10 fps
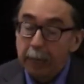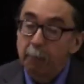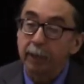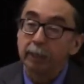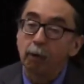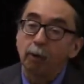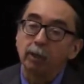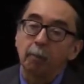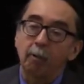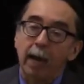But in
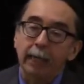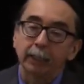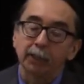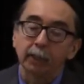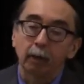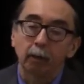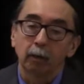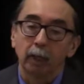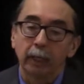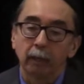order to practice
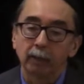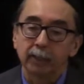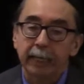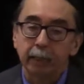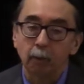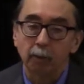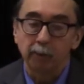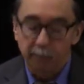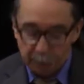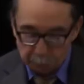in our state courts
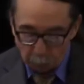and federal